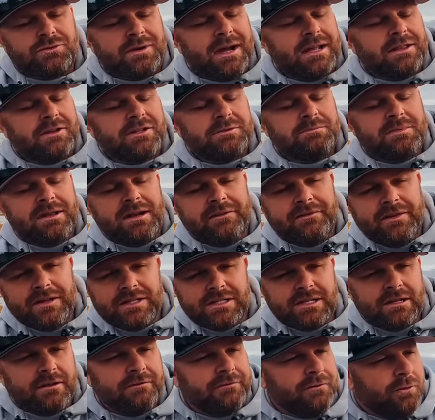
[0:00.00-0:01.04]
right? There's benefits
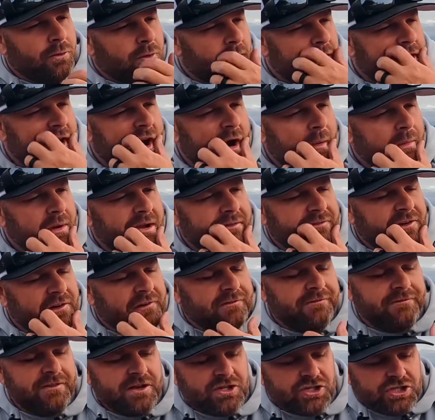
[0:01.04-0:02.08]
to the fluorocarbon. If you're
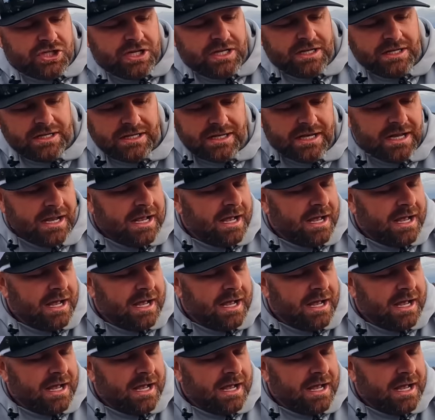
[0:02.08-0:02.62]
fishing